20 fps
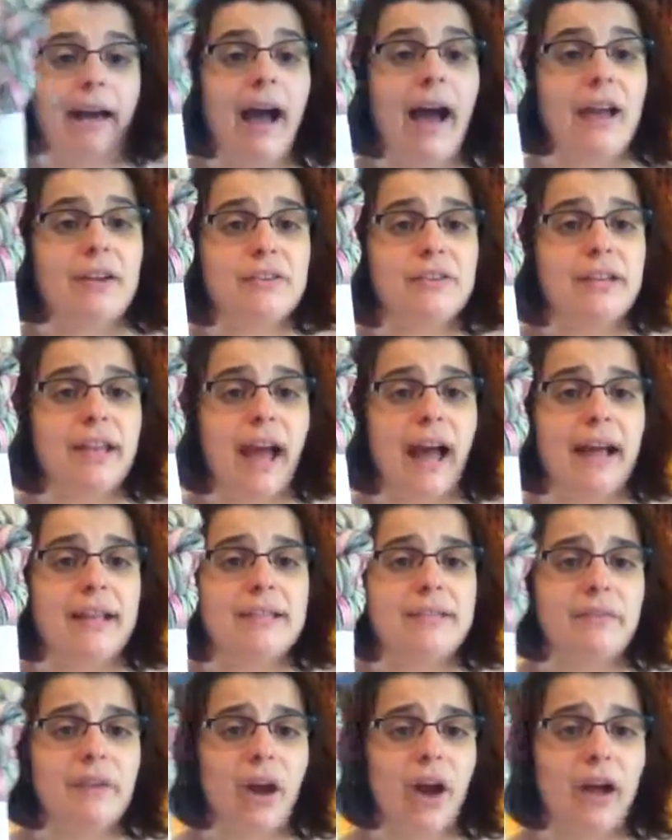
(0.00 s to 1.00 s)
100 yards
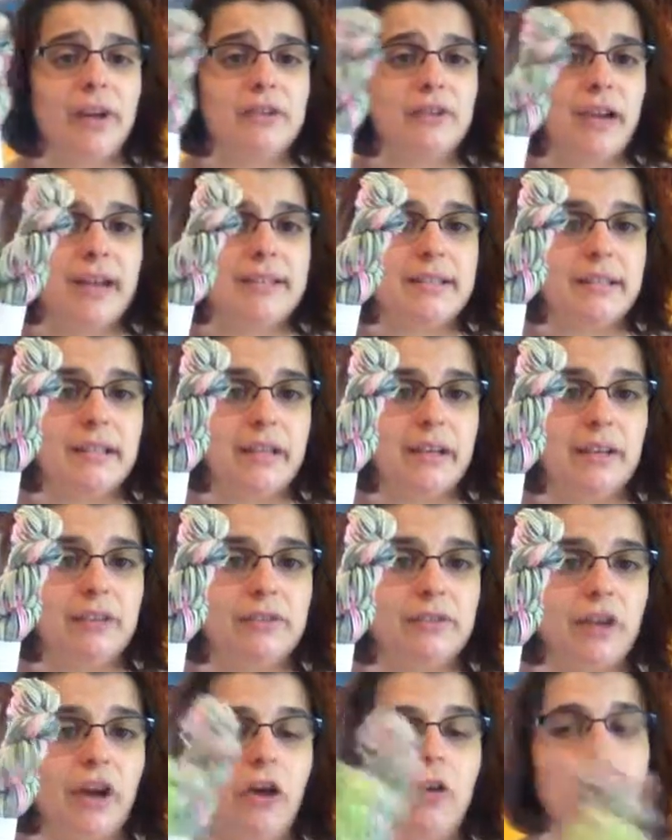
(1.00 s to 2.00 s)
of a contrast and heel
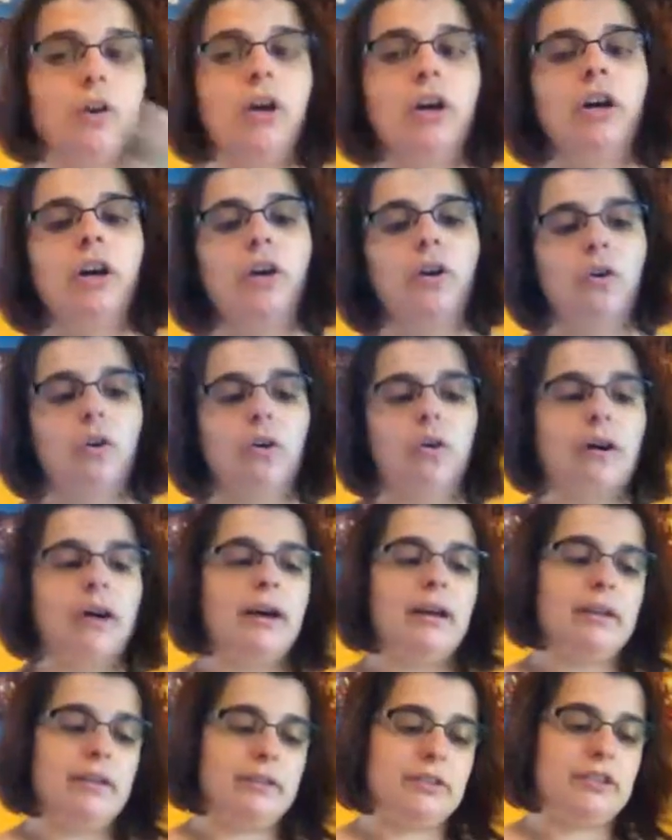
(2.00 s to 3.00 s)
toe,
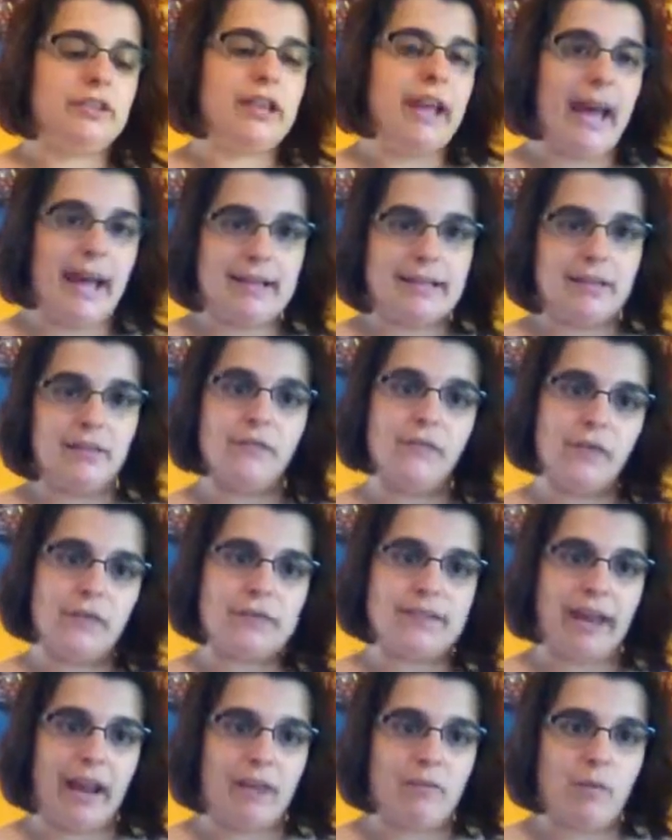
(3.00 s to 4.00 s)
or she has the full
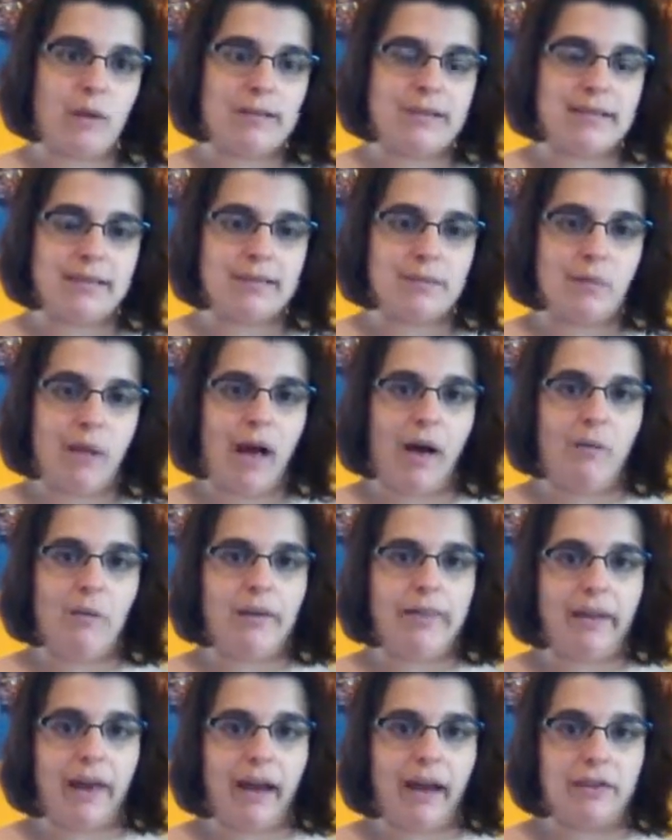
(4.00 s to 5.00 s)
skein ones as well
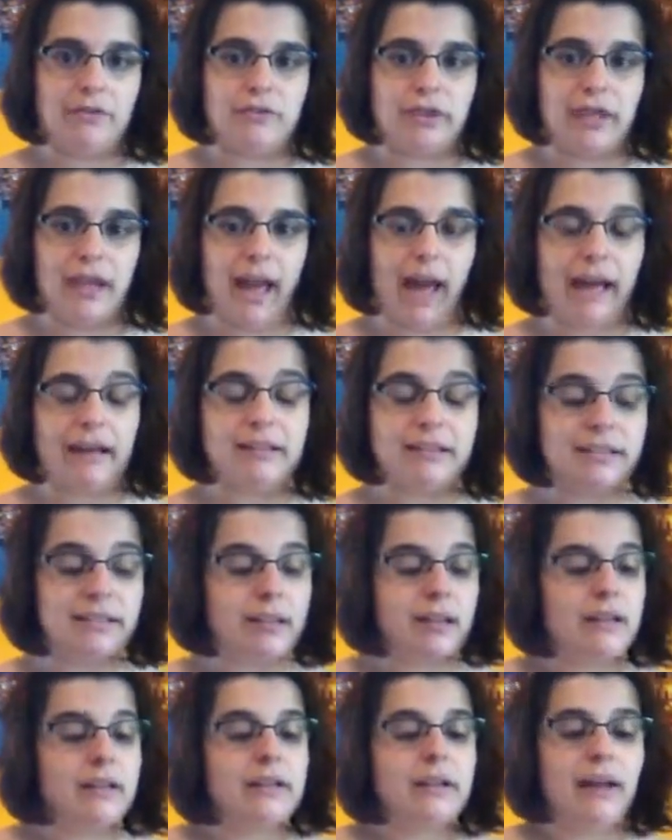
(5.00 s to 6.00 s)
with 100 yards.
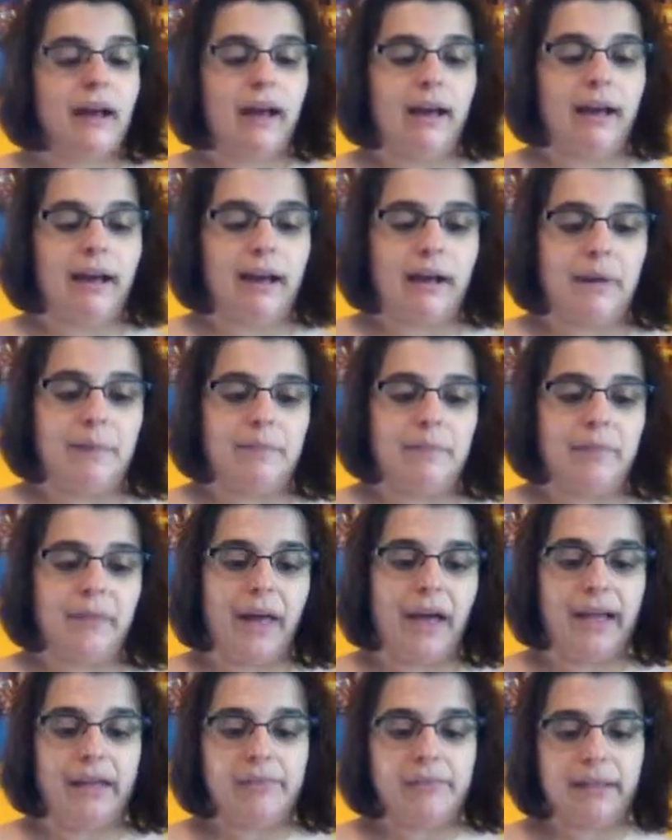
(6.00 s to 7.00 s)

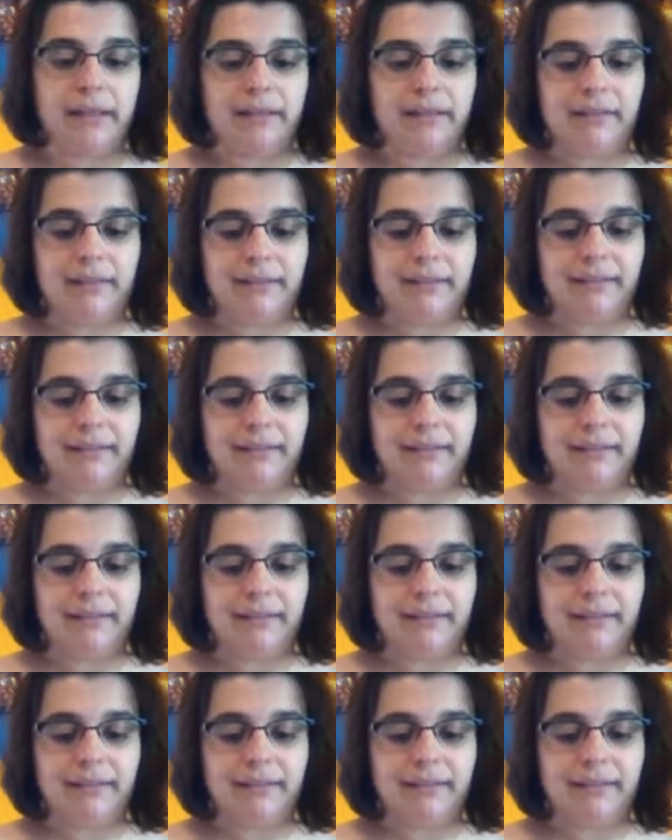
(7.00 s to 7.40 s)
I've been